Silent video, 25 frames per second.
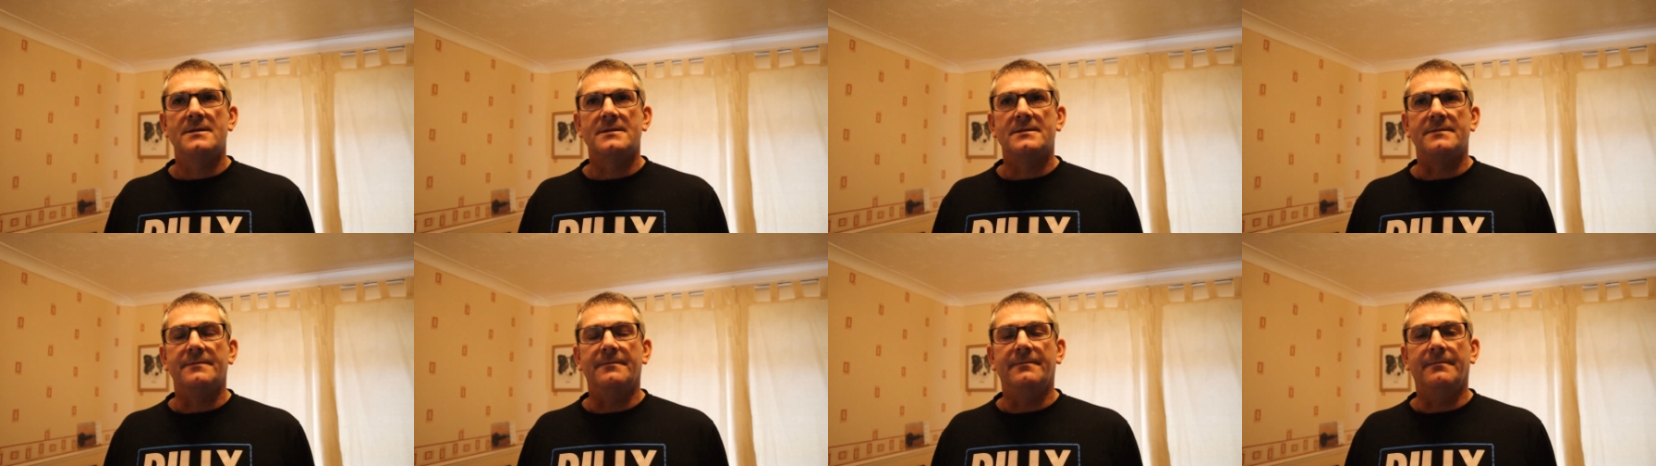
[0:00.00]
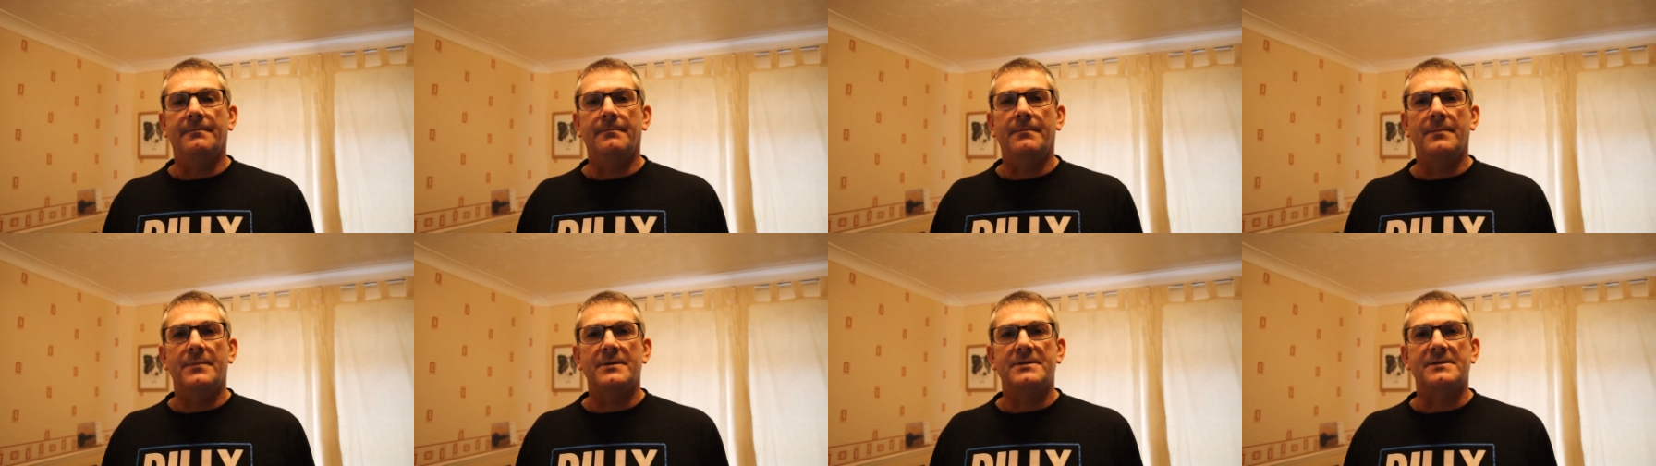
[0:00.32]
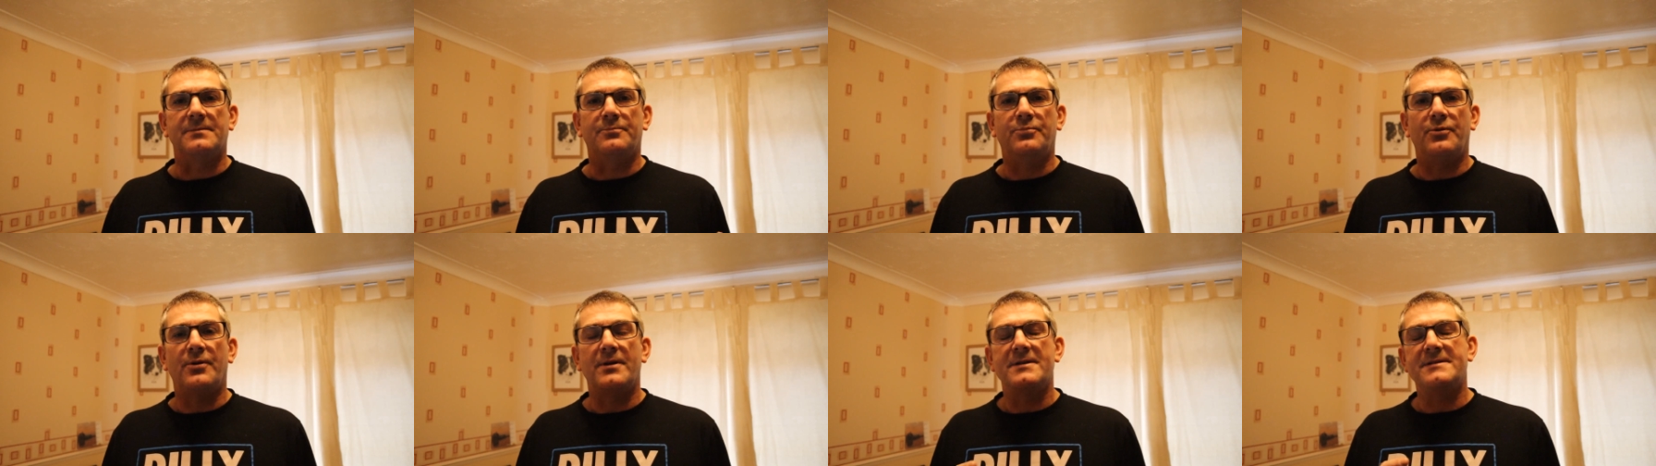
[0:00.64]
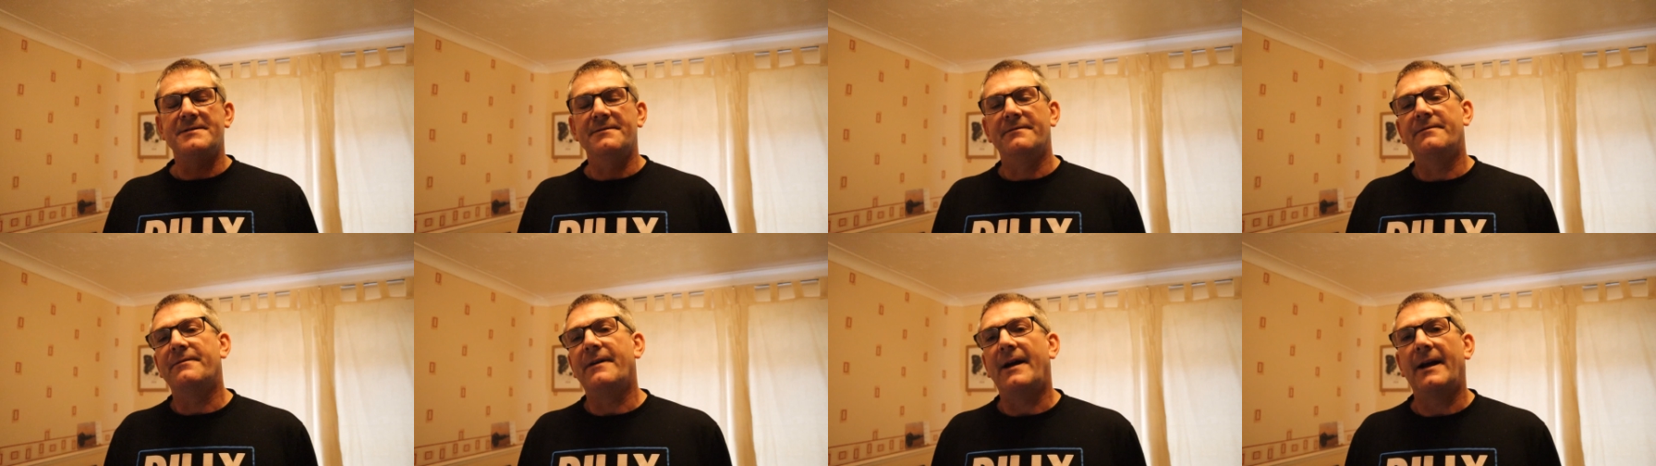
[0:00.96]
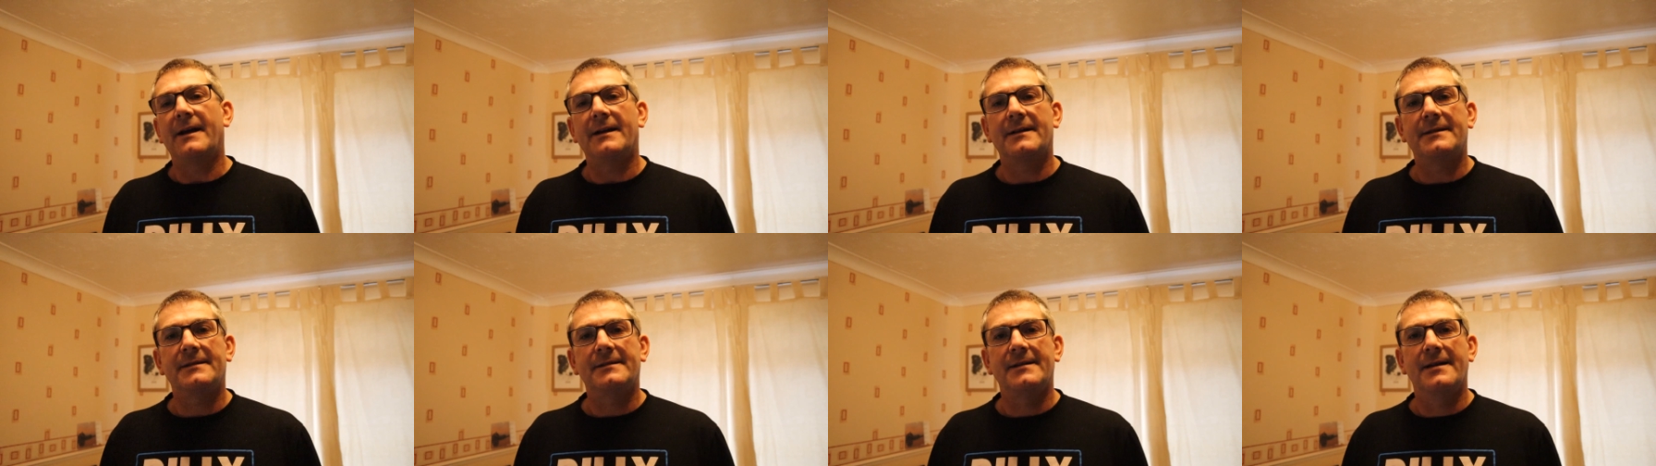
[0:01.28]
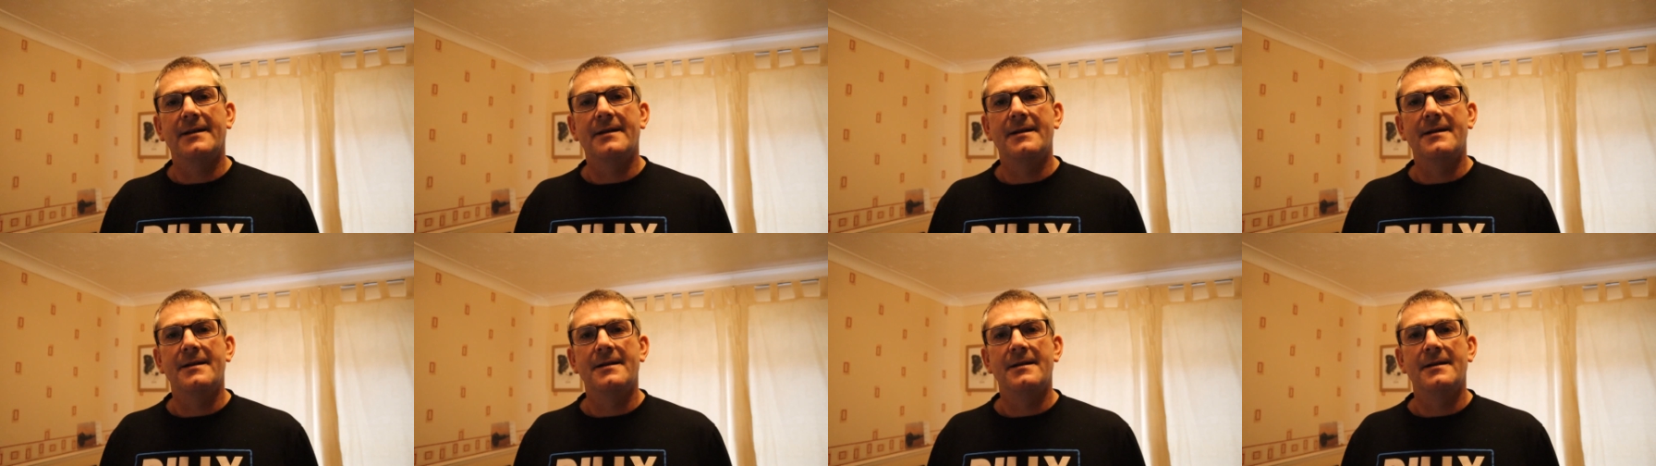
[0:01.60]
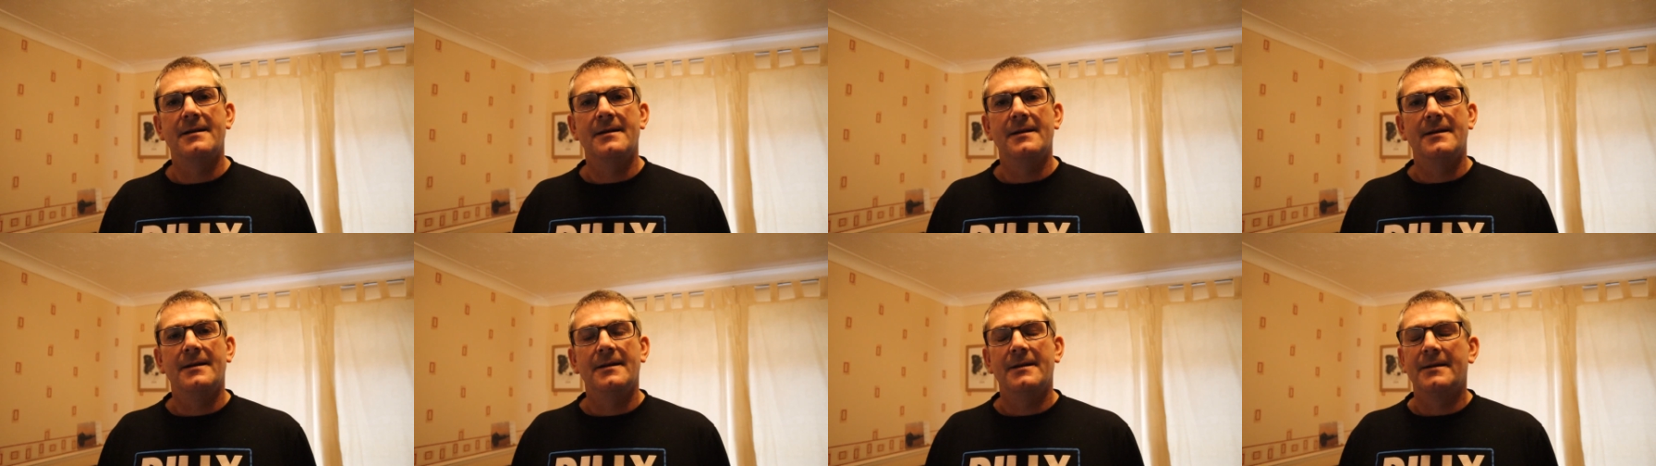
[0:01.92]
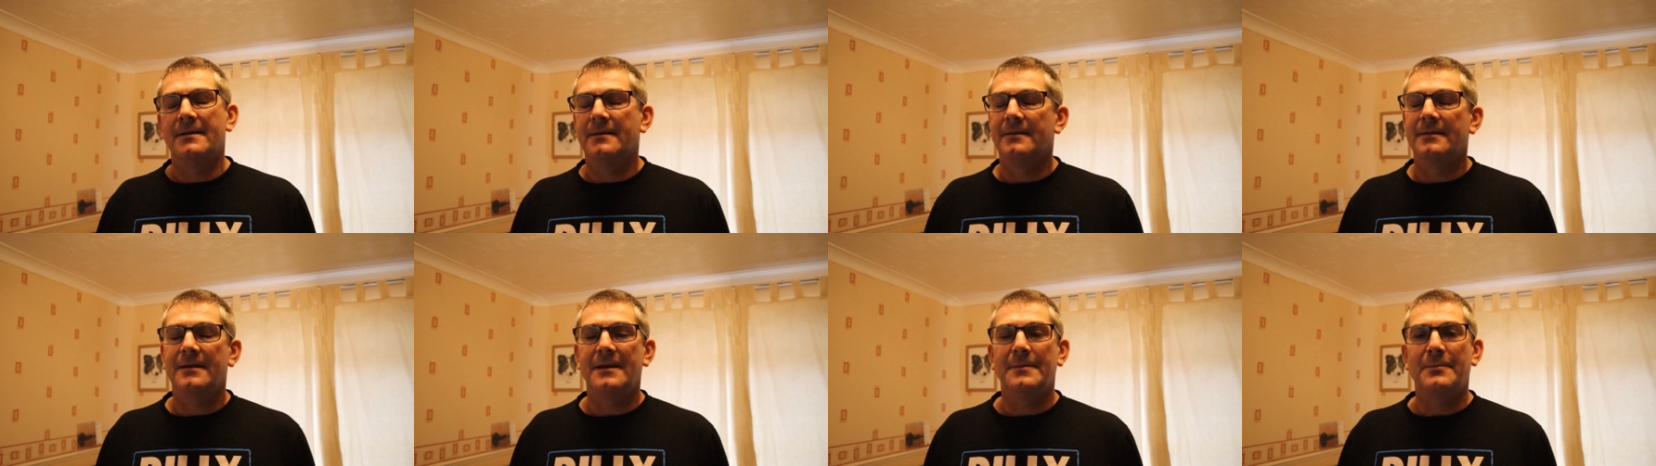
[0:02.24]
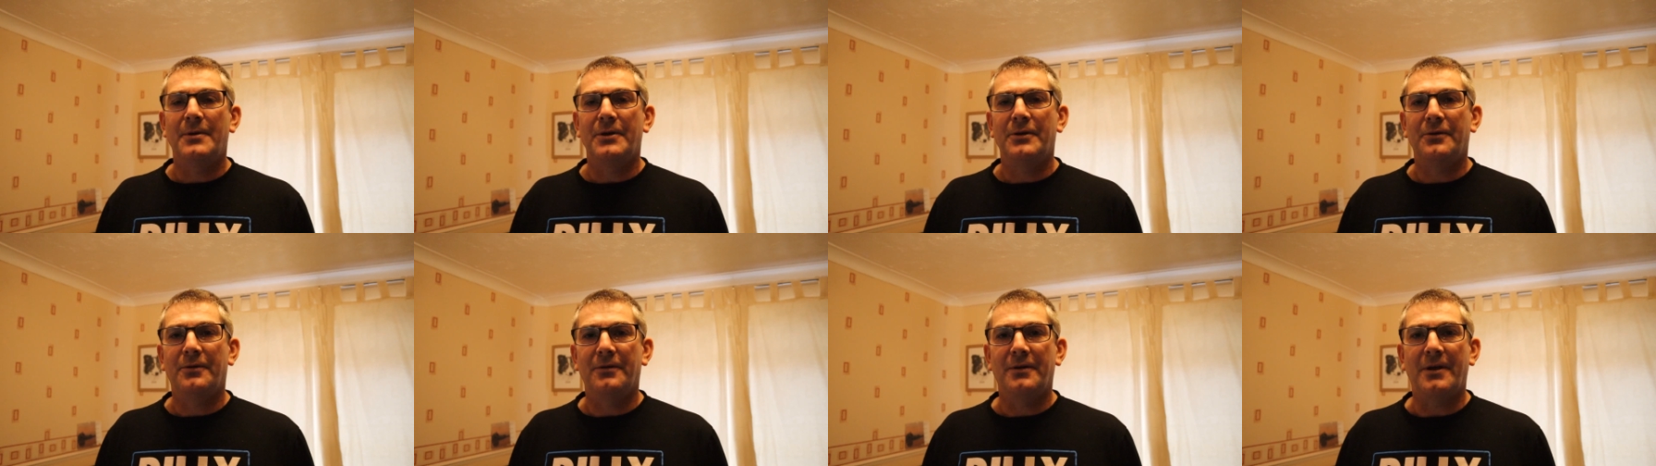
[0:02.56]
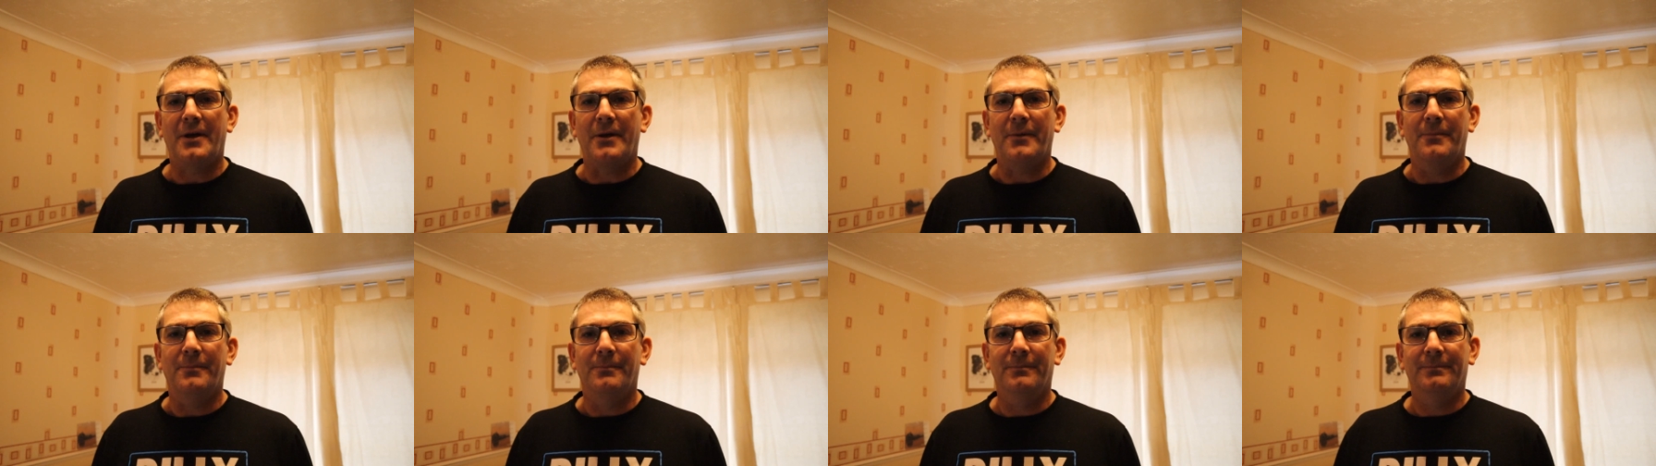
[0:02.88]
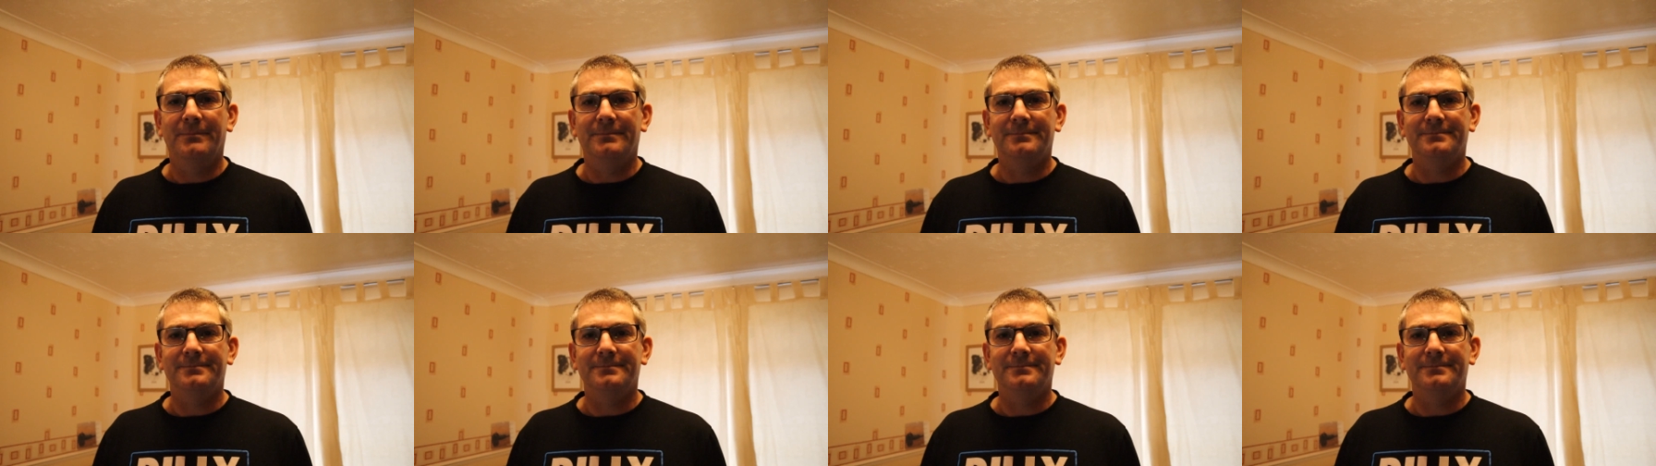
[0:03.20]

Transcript: some surprising facts that you might not know.